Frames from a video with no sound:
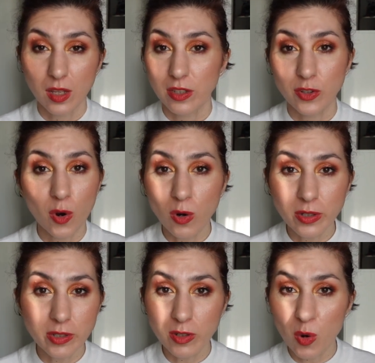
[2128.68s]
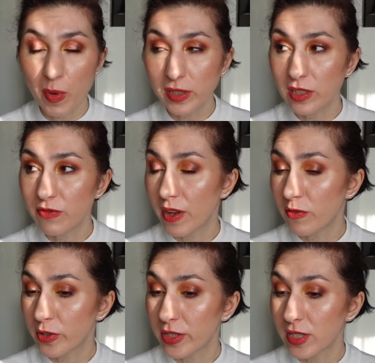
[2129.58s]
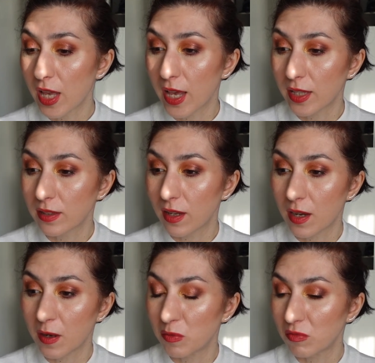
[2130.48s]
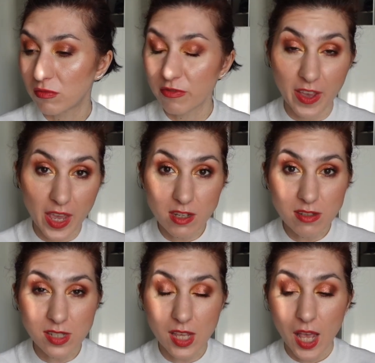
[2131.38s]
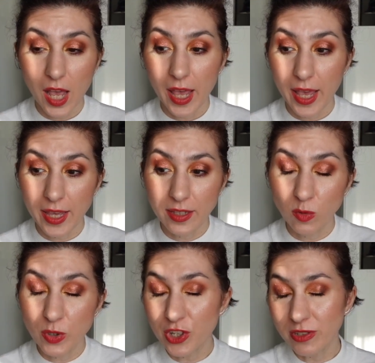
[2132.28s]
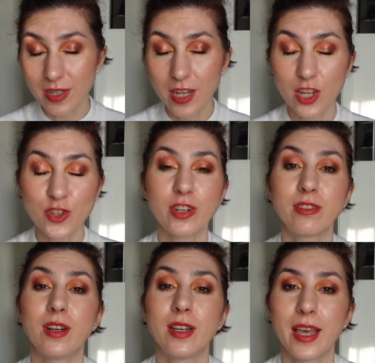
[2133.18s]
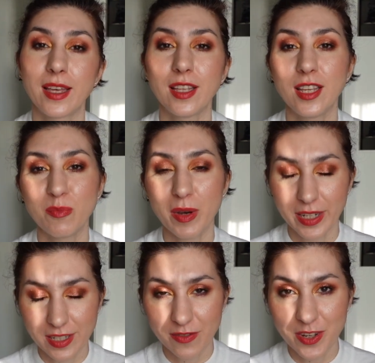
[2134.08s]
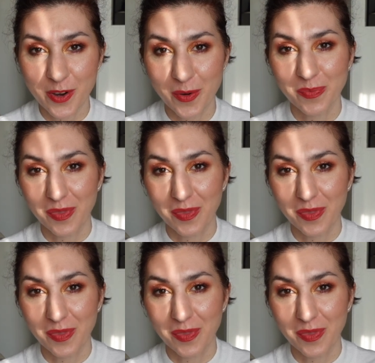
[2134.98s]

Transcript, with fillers: your, you know, monthly favorites and um, fails, and we shall see each other again in my next video.